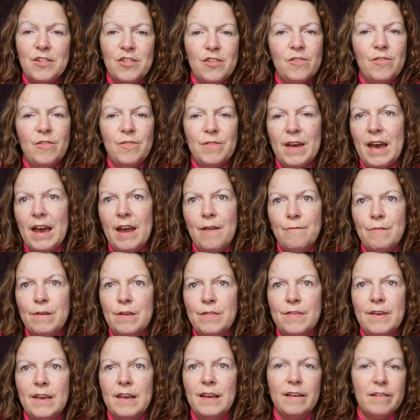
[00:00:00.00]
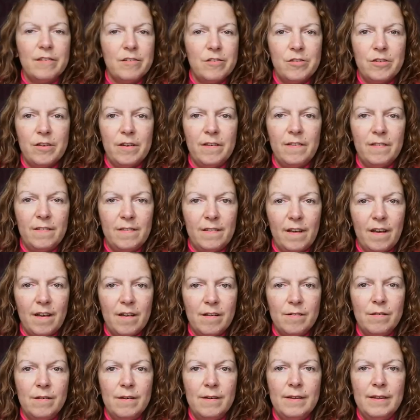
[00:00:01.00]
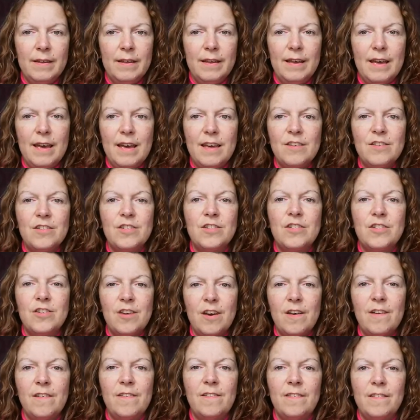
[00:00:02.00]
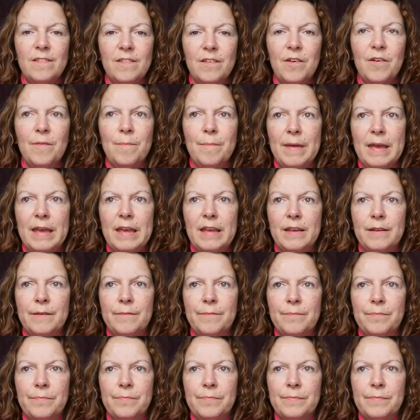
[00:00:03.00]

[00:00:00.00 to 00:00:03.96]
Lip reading: sure that everything is just so is just not me.